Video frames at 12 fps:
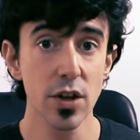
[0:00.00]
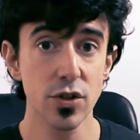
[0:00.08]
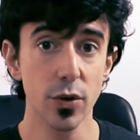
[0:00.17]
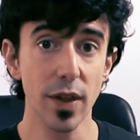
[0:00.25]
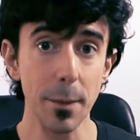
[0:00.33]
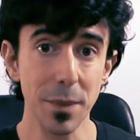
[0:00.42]

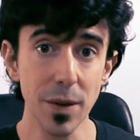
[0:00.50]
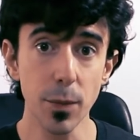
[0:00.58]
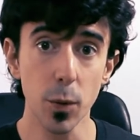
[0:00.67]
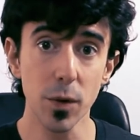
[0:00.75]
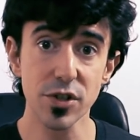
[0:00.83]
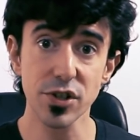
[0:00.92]
so that
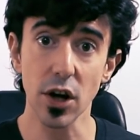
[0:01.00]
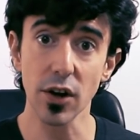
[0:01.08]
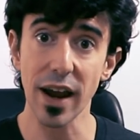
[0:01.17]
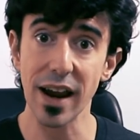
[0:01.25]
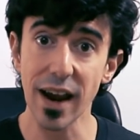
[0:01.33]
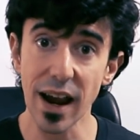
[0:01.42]
people will
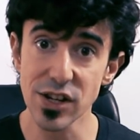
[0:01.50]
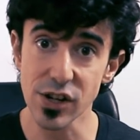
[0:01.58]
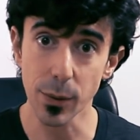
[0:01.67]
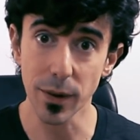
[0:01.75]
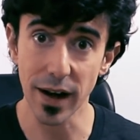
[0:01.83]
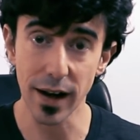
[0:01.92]
start
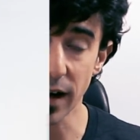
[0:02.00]
engaging with